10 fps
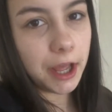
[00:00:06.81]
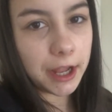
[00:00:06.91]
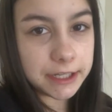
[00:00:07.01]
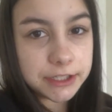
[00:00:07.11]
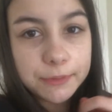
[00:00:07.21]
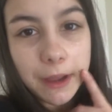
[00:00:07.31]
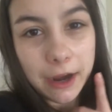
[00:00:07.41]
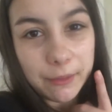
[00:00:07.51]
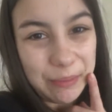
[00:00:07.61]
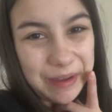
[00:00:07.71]
I need to do my
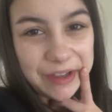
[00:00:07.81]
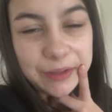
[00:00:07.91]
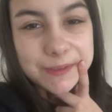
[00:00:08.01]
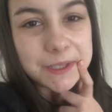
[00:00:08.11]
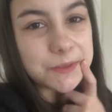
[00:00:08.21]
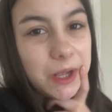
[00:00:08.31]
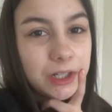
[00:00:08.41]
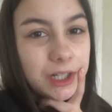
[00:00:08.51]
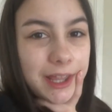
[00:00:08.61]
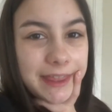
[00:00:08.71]
hair and makeup, so that's why I
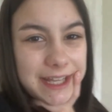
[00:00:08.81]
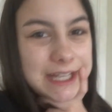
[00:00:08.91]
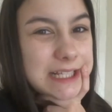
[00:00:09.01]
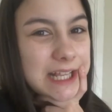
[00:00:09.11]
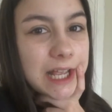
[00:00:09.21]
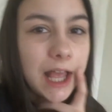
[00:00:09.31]
look like this.